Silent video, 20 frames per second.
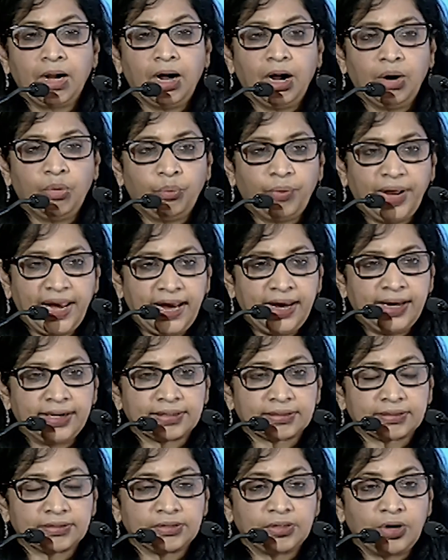
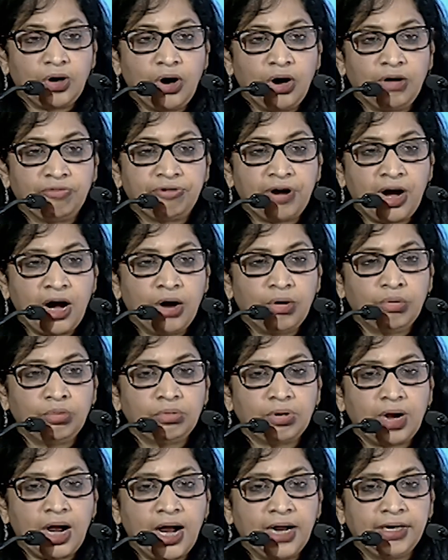aware of
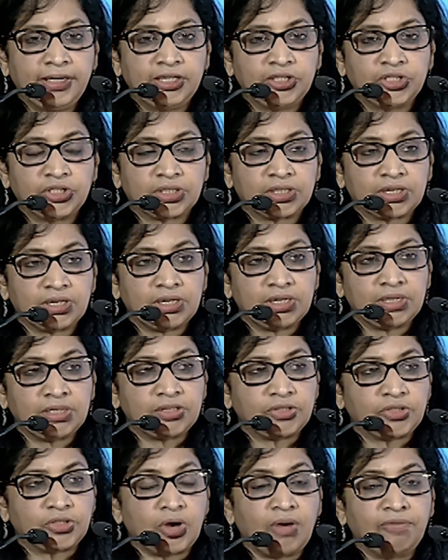how our digital
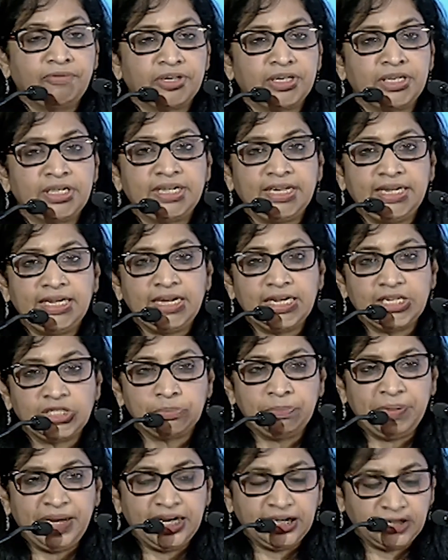sovereignty is
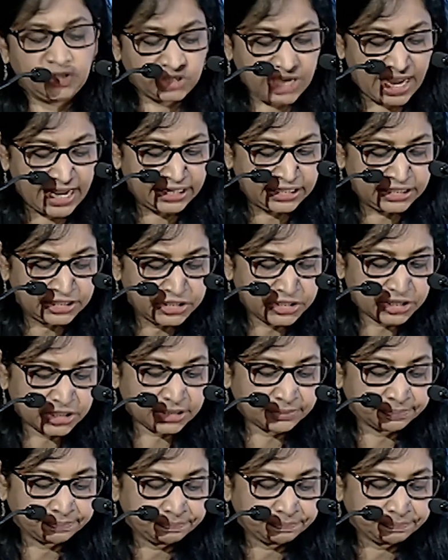being challenged.